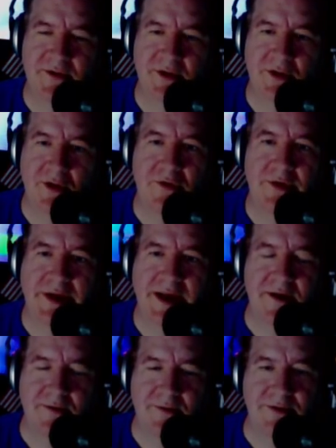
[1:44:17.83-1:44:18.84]
glory
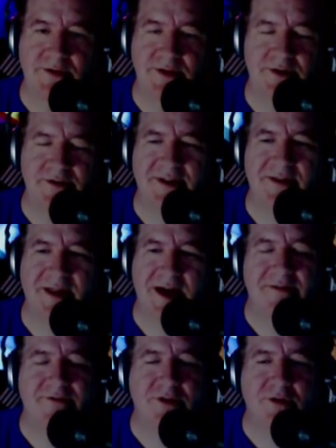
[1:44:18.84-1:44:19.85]
hounds. There's a lot
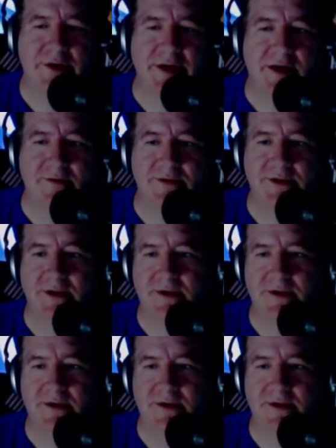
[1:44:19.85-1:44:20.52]
of glory hounds.